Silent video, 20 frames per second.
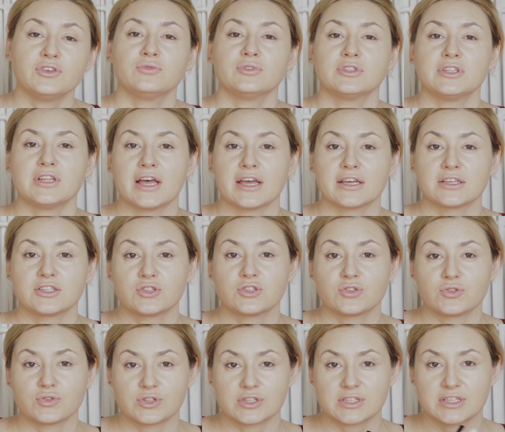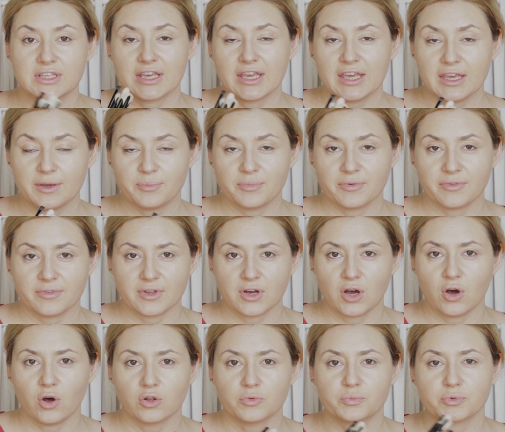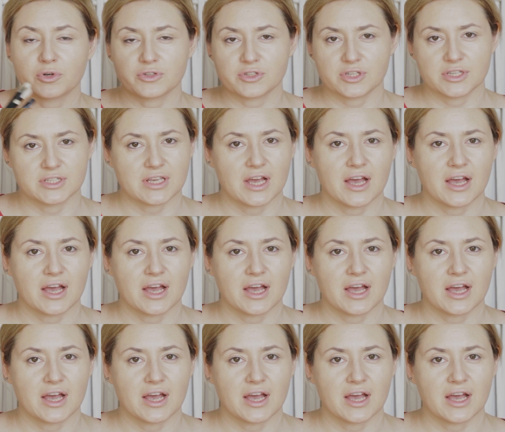you would like to skip the whole process,